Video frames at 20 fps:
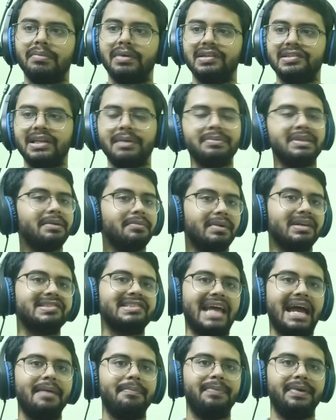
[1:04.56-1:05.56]
but something
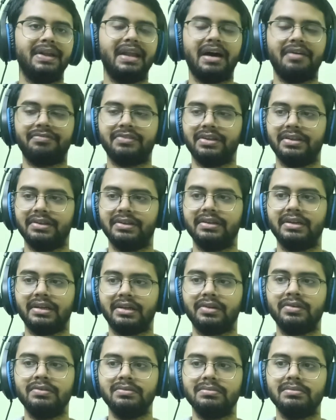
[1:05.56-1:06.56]
must happen after
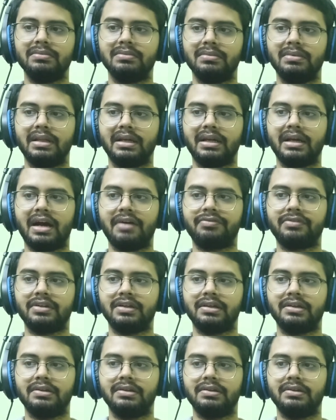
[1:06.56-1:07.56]

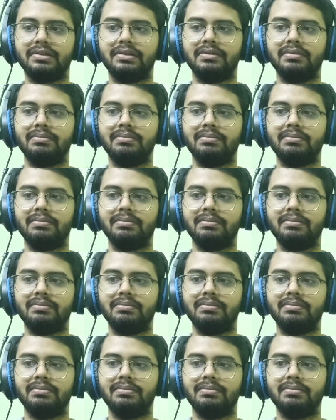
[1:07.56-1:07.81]
that.